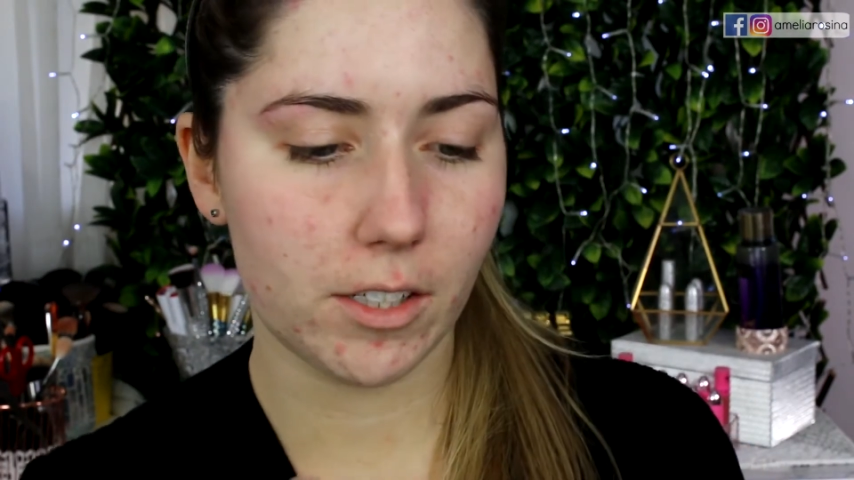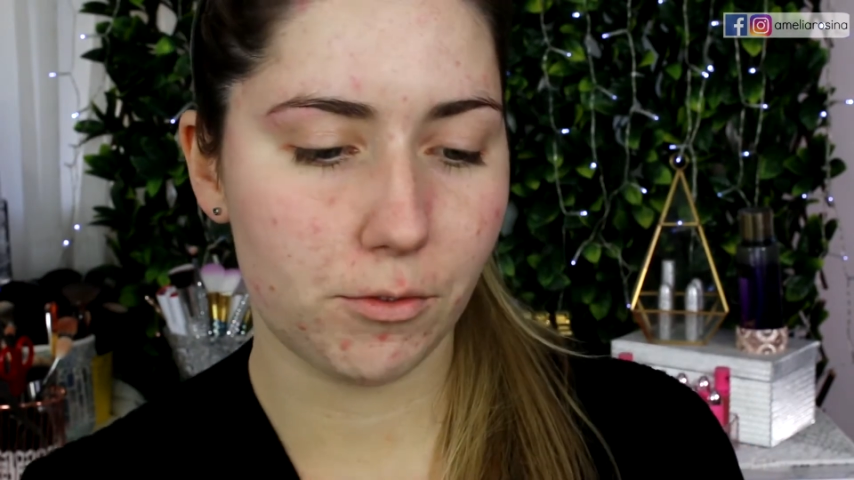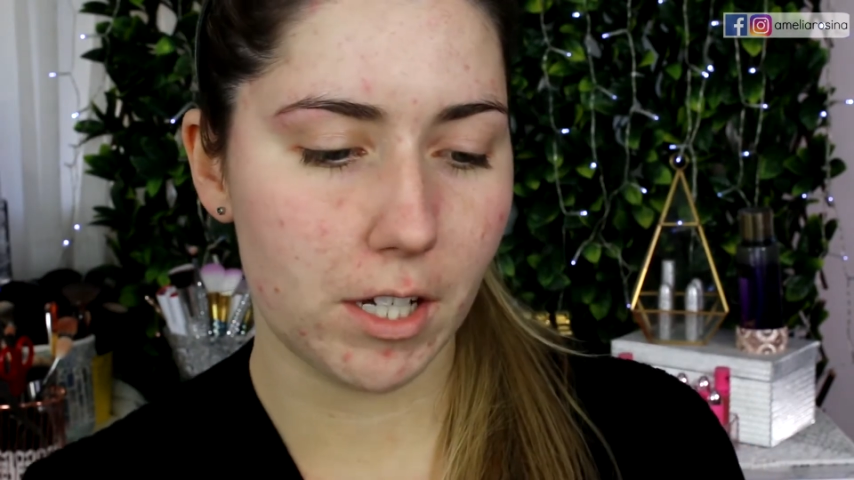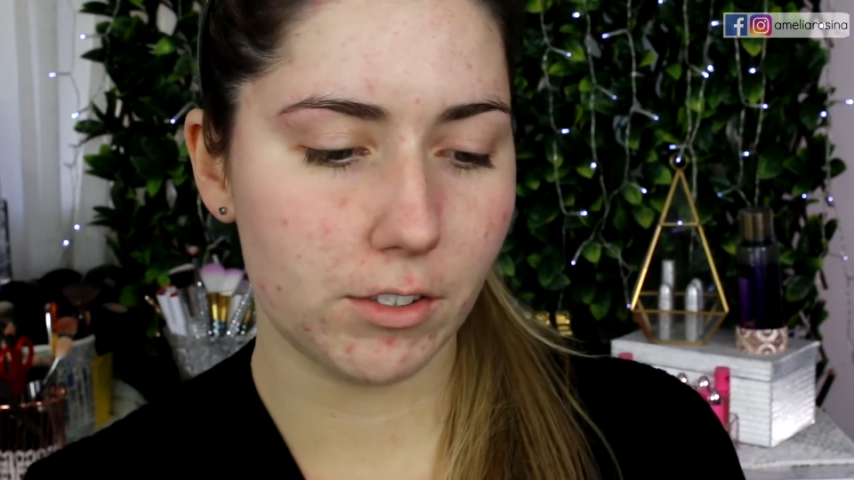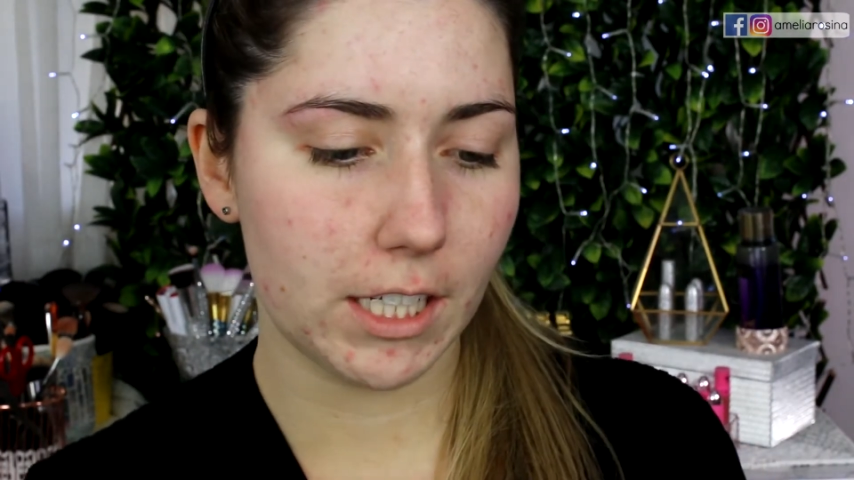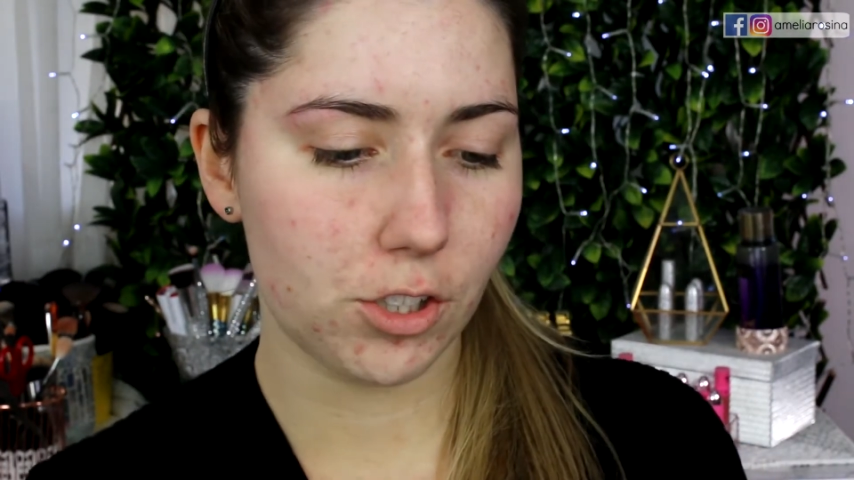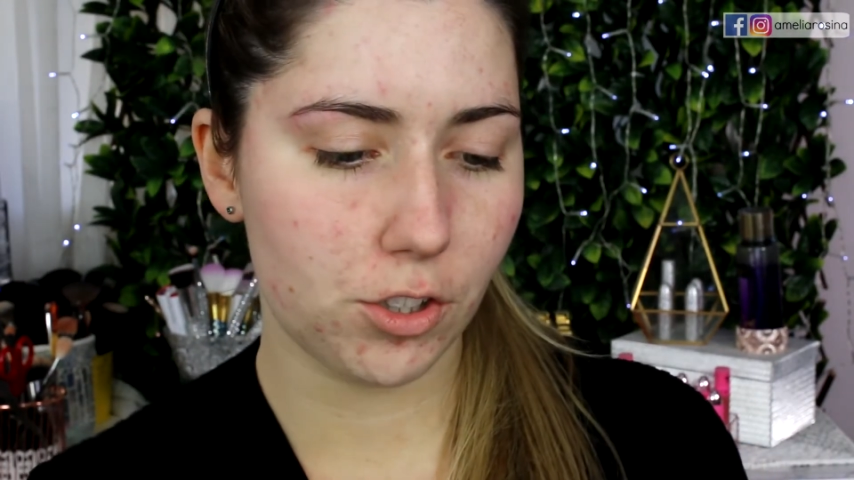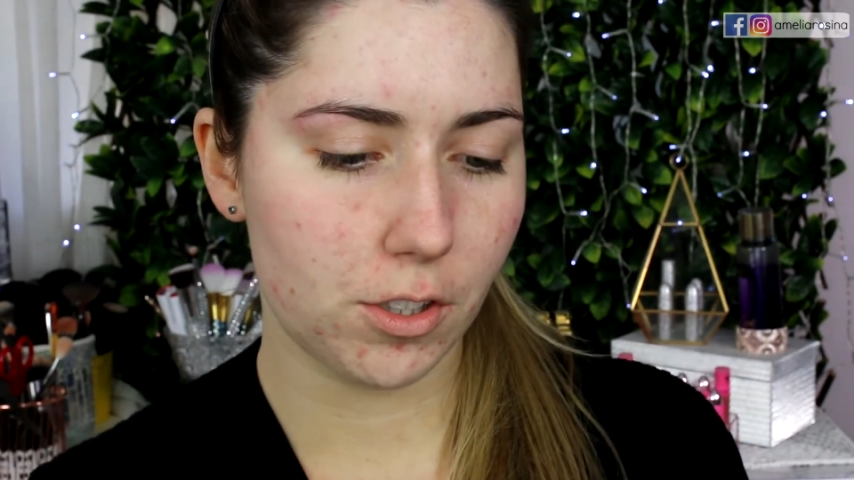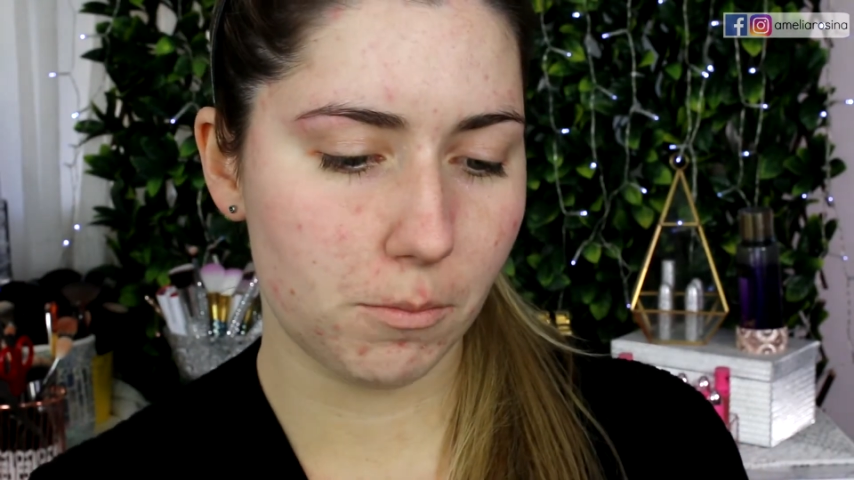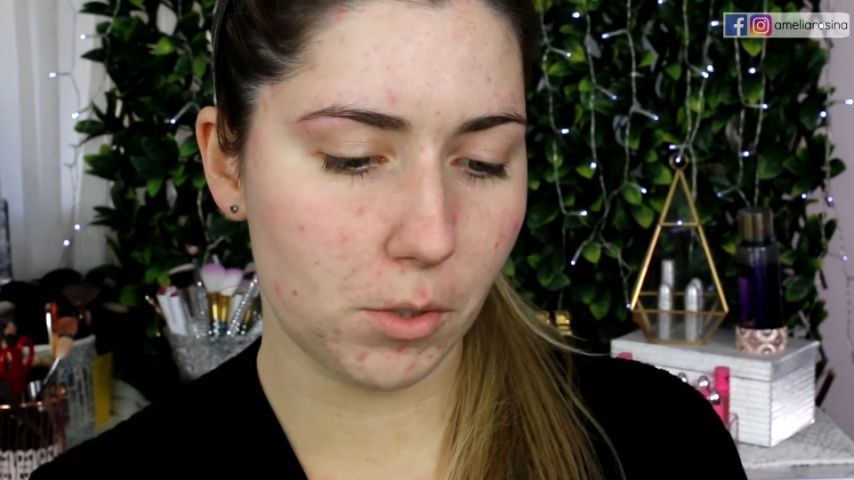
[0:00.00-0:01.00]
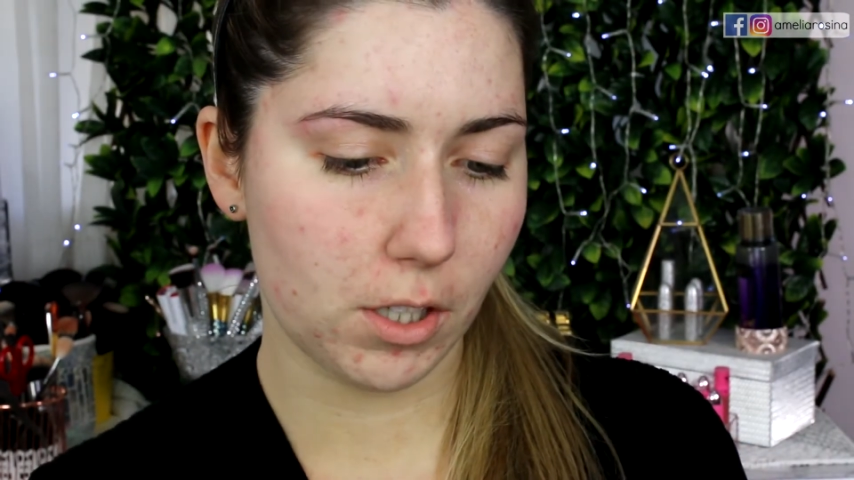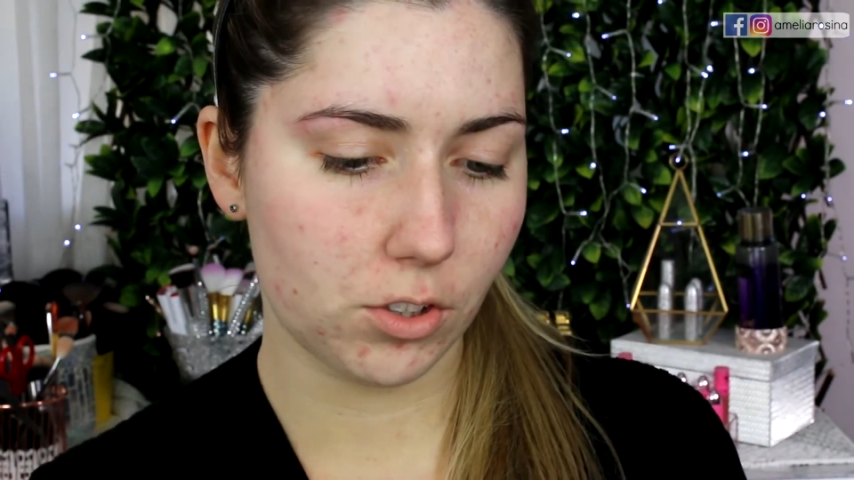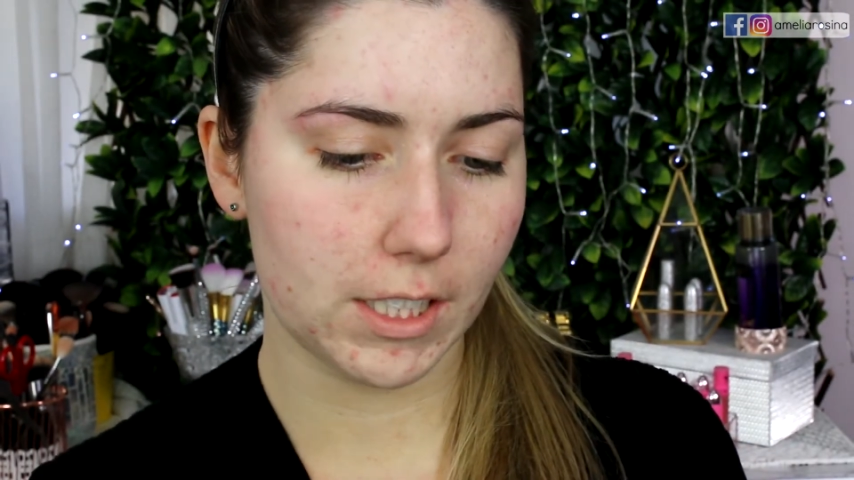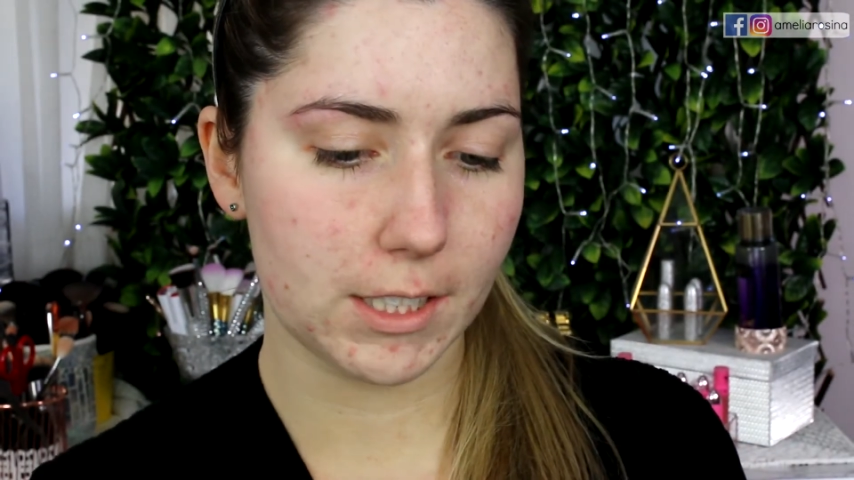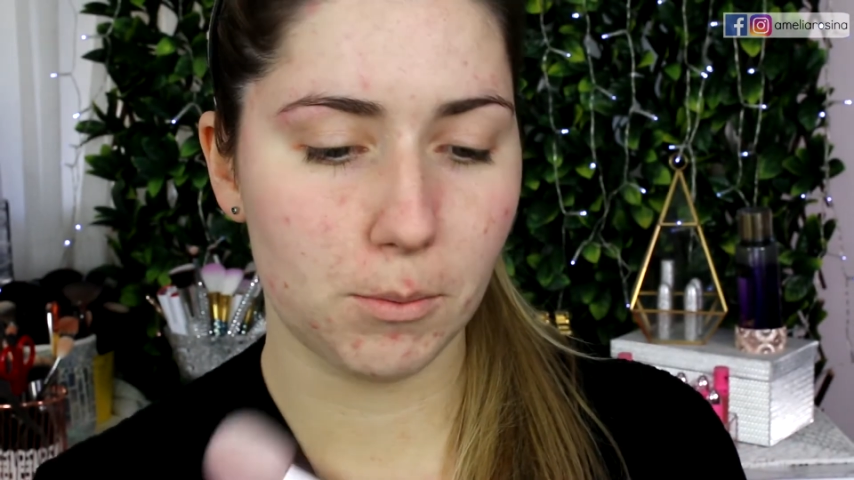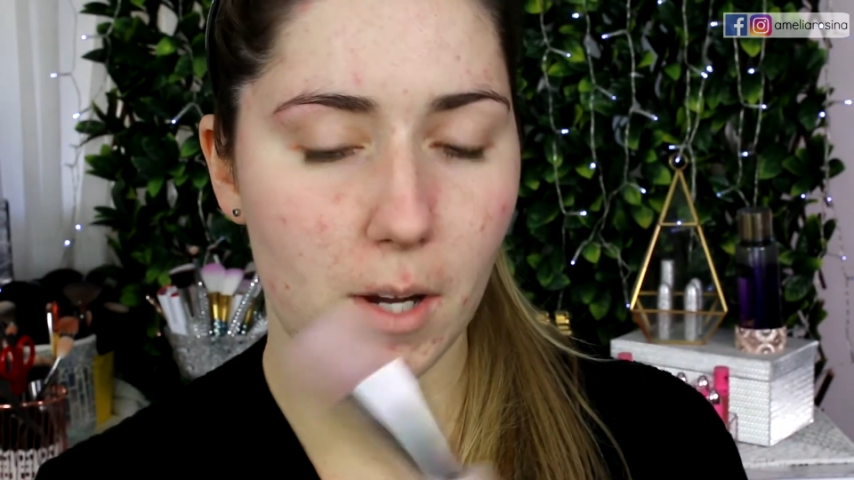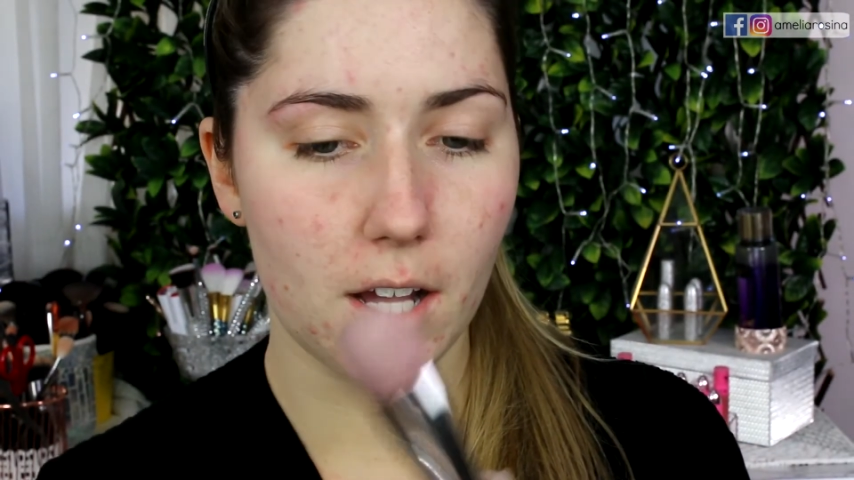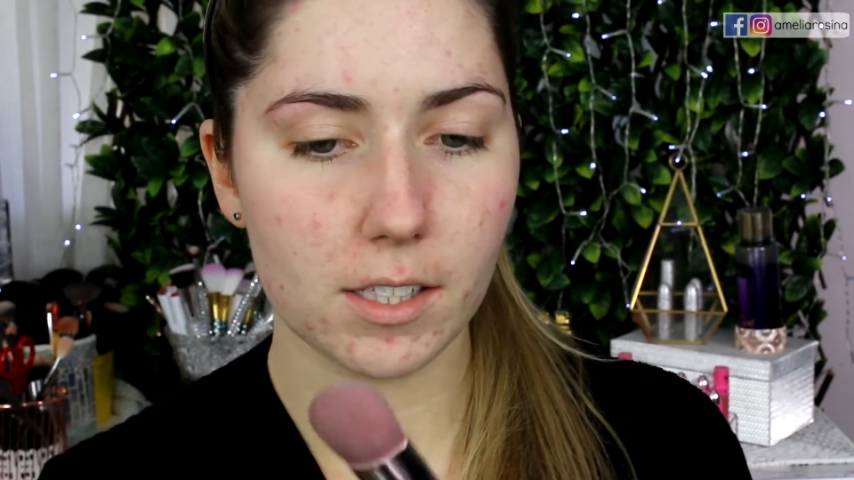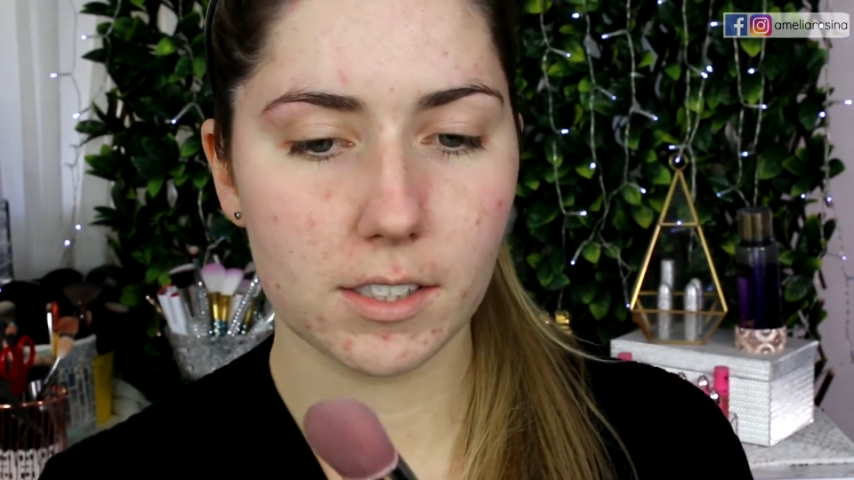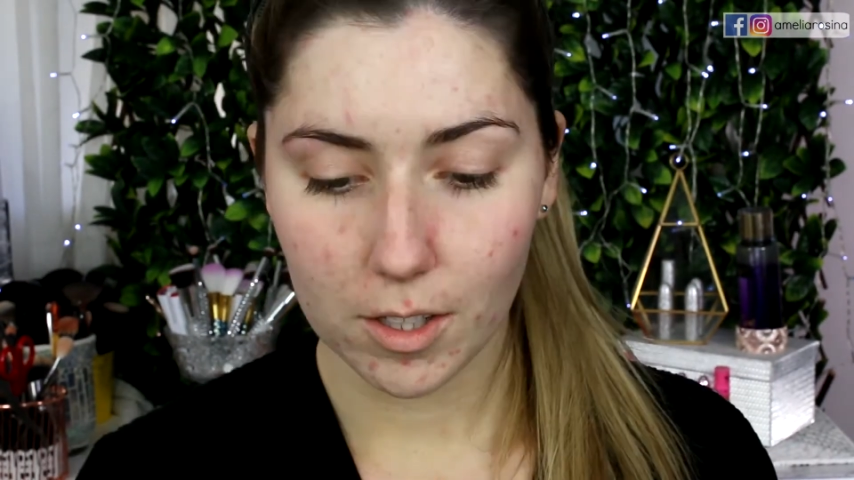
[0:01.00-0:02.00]
foundation brush as
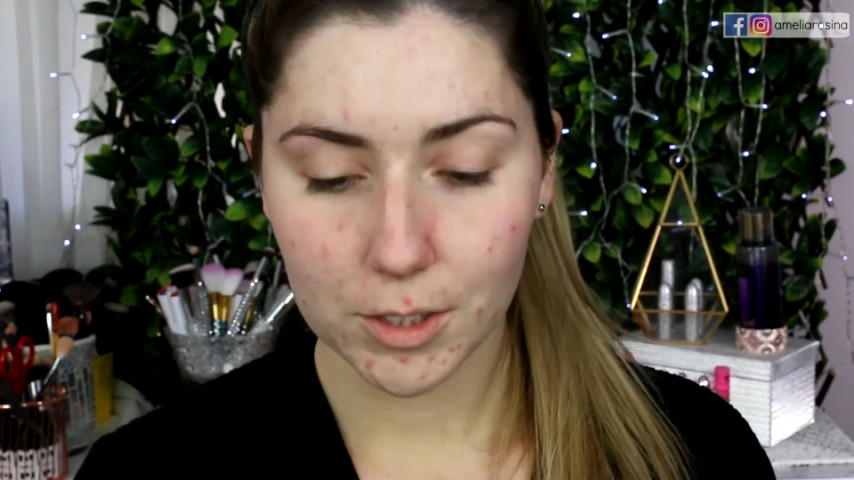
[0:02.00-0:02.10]
well.